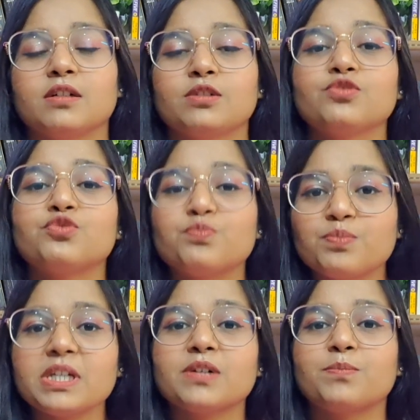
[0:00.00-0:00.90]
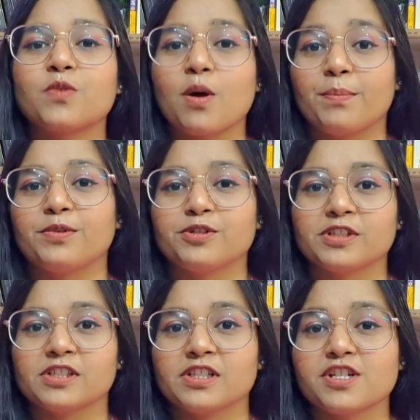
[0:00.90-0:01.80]
to speak proper
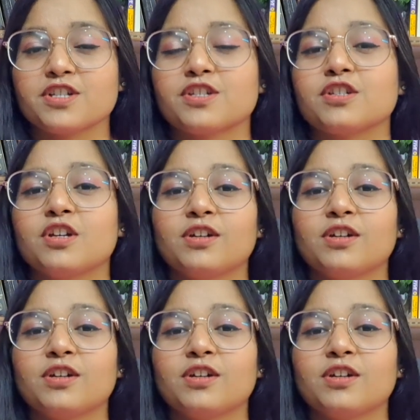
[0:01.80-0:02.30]
English,